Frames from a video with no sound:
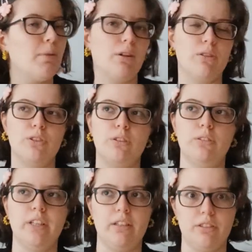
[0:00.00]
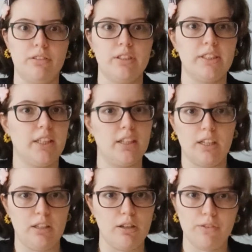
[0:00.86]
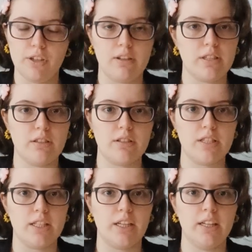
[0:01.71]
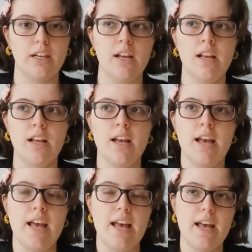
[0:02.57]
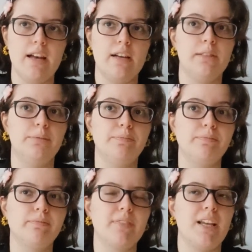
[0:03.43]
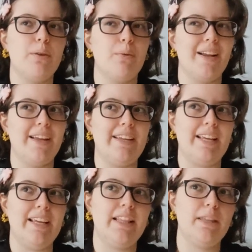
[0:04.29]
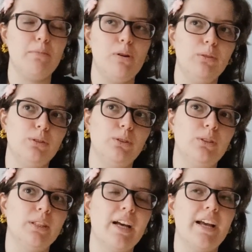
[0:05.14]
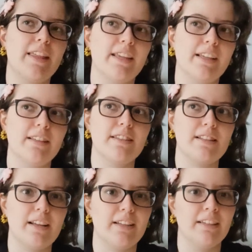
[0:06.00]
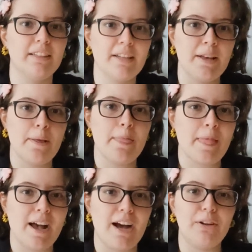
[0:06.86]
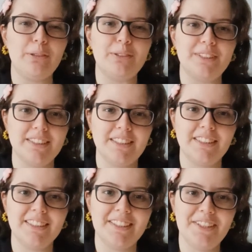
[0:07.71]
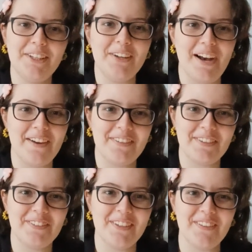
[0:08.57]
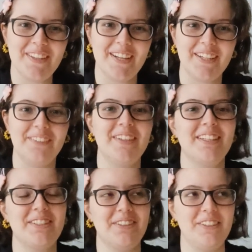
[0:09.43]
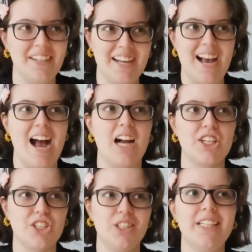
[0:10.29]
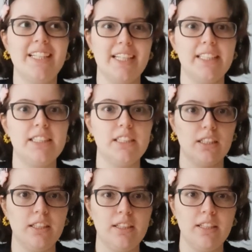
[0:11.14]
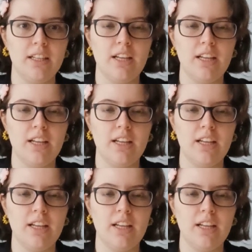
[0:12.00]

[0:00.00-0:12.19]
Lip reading: but also character design. I love character design. And what I hate the most, I think it's like how consistent you have to be with a comic to actually get it done,